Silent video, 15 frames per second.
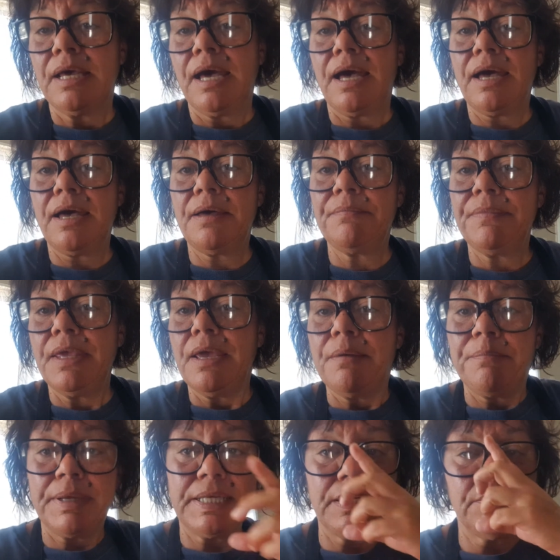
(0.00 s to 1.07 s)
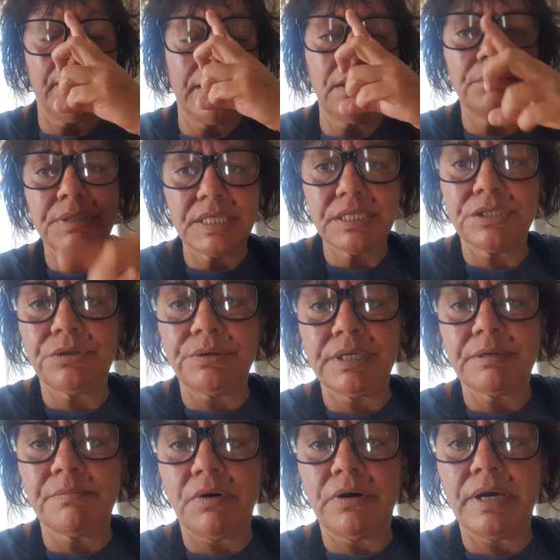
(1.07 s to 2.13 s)
But anyway, I'm just
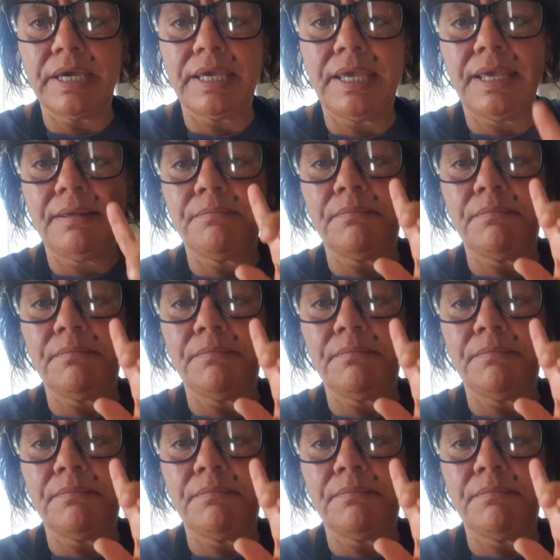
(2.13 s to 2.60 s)
doing my